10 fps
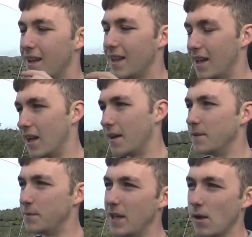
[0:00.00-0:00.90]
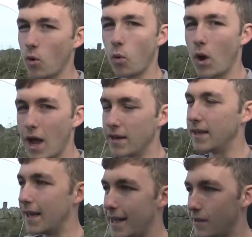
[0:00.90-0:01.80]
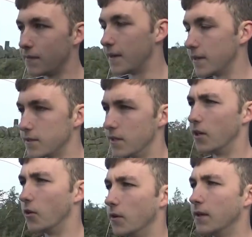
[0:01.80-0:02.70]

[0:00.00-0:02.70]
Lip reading: there's been quite a delay on that, so